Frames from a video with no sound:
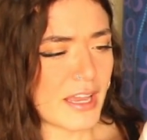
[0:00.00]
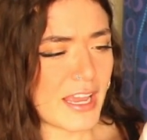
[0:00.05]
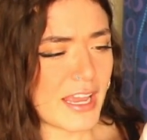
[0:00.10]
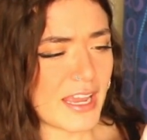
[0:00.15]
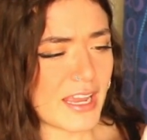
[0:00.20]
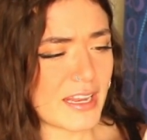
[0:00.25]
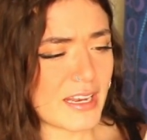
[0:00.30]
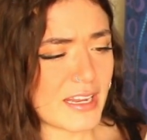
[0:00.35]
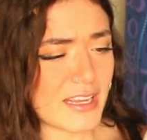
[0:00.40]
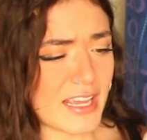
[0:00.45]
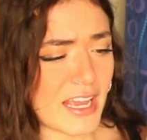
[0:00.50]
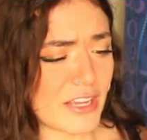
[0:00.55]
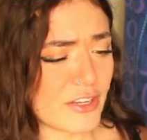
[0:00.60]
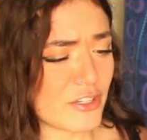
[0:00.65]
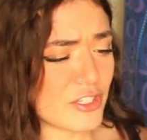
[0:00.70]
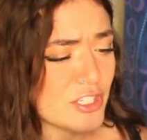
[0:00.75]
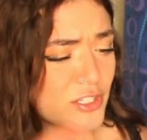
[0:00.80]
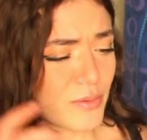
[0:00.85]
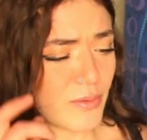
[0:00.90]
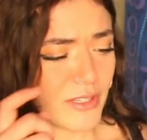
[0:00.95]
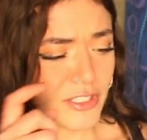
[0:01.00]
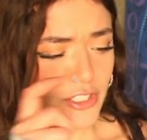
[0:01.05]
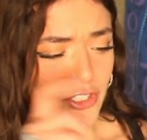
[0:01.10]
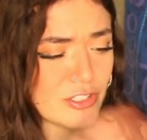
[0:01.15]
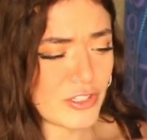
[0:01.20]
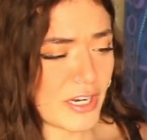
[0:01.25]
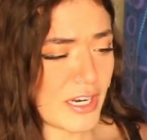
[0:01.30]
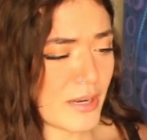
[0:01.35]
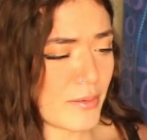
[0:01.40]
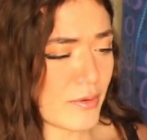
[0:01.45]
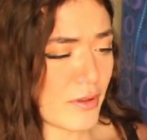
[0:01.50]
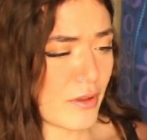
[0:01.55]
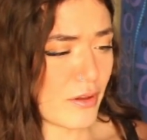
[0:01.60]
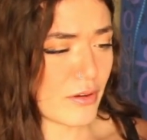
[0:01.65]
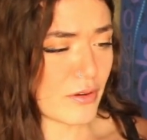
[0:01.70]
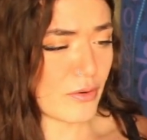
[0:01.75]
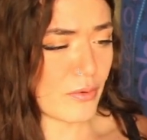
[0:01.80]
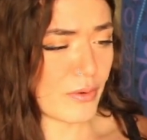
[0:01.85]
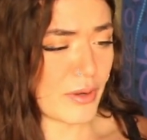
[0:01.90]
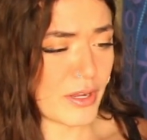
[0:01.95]
and yeah, you just want straight up
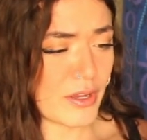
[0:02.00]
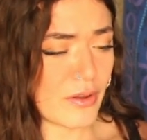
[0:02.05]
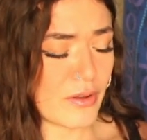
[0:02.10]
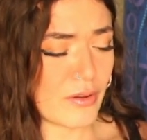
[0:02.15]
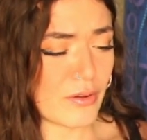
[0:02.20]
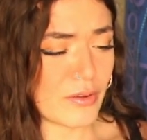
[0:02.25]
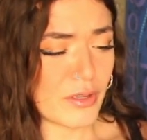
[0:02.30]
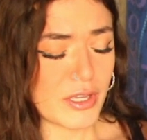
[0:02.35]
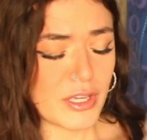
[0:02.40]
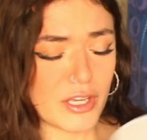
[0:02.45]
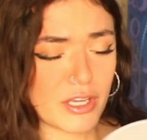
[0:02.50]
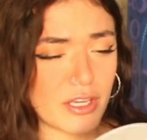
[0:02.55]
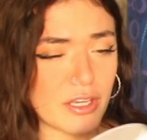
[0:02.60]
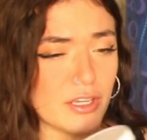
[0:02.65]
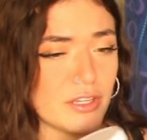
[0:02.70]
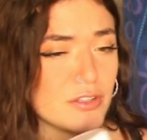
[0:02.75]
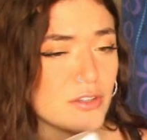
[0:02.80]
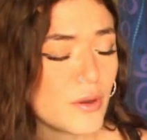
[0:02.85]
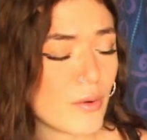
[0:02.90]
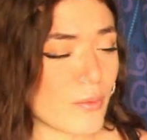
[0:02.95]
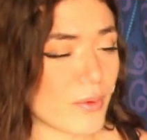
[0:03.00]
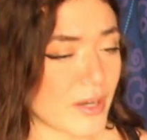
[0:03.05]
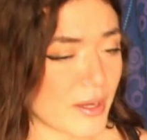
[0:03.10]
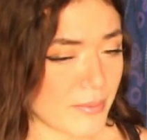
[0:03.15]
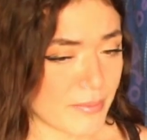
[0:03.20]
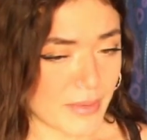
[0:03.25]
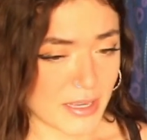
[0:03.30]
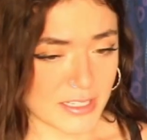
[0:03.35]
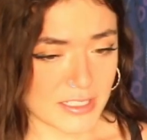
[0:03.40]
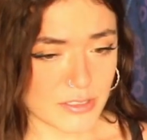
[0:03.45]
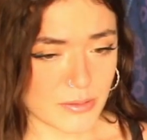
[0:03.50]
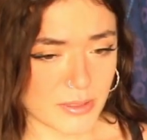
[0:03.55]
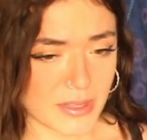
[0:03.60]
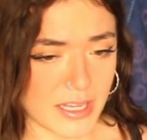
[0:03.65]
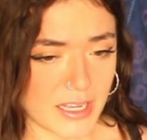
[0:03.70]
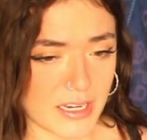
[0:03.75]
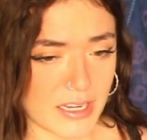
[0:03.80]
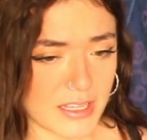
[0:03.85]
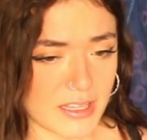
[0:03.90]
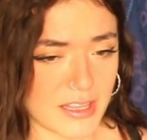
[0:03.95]
coconut oil. You don't want to mix
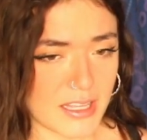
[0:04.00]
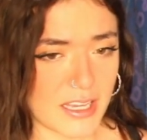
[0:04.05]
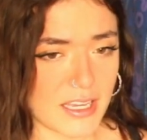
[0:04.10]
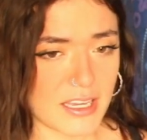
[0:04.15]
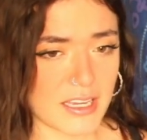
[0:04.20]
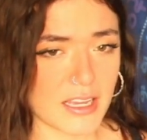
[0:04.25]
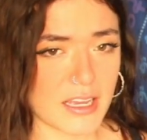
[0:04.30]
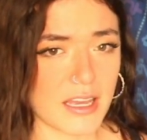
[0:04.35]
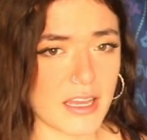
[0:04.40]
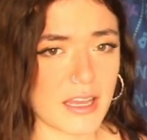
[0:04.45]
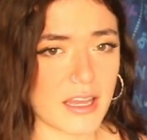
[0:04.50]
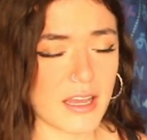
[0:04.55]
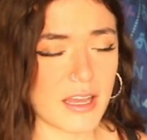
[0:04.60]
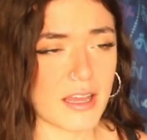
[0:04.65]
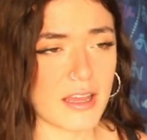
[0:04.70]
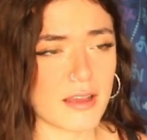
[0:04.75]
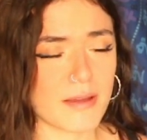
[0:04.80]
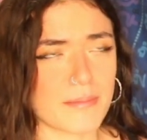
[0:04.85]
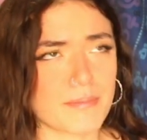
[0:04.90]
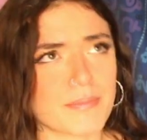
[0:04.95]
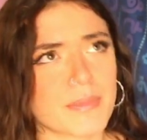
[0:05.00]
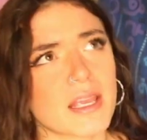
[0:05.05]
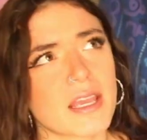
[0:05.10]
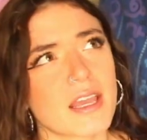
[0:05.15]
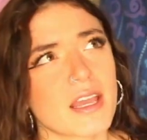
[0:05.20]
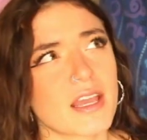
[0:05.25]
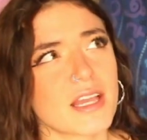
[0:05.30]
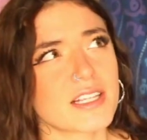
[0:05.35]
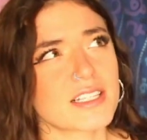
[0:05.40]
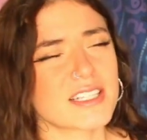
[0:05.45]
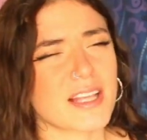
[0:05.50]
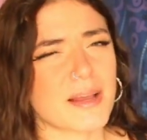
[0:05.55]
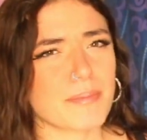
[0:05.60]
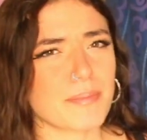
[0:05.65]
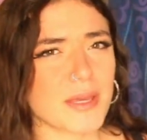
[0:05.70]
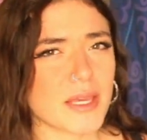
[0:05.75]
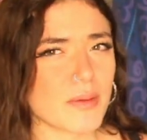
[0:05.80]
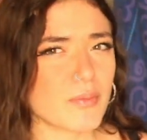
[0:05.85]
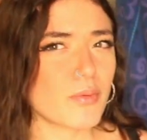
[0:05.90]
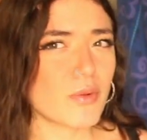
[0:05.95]
with anything. Um, some
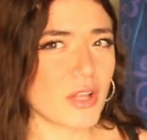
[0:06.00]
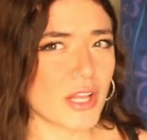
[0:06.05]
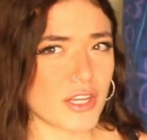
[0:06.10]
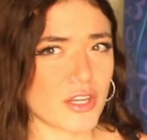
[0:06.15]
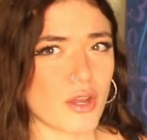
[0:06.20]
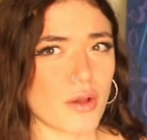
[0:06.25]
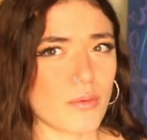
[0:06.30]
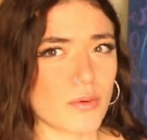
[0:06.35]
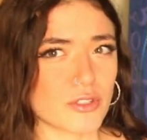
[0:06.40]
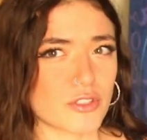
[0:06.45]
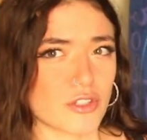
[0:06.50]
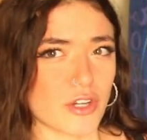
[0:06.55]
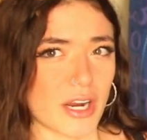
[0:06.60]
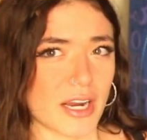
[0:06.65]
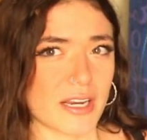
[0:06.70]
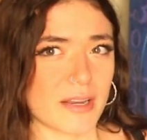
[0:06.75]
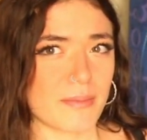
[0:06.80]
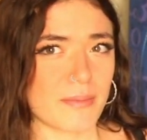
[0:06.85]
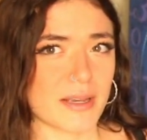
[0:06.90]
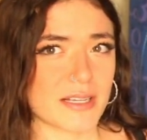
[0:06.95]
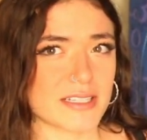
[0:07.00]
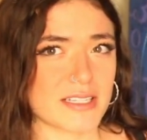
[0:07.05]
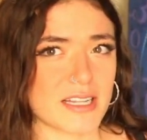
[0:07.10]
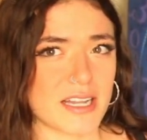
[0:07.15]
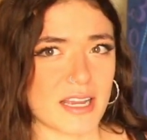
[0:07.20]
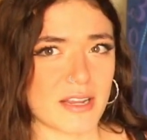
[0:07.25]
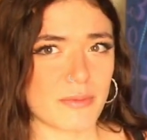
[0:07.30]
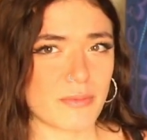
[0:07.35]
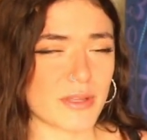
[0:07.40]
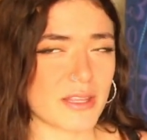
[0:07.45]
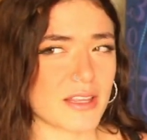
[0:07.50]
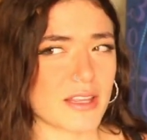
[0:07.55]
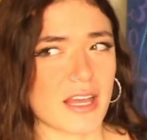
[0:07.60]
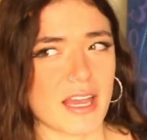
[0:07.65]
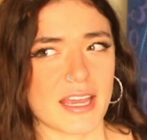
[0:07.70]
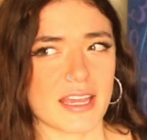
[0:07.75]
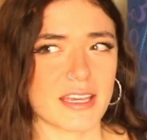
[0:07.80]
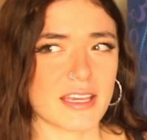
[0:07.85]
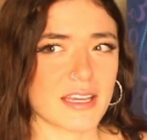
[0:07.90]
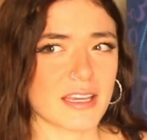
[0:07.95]
people I know will try to mix it in with,
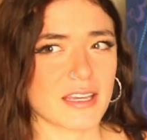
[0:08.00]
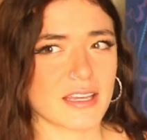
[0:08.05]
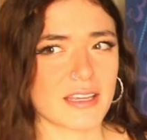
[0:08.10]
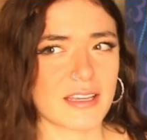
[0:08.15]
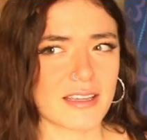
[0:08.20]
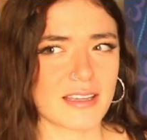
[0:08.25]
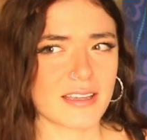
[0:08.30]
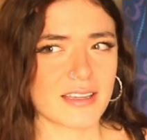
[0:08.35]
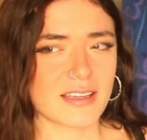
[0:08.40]
like,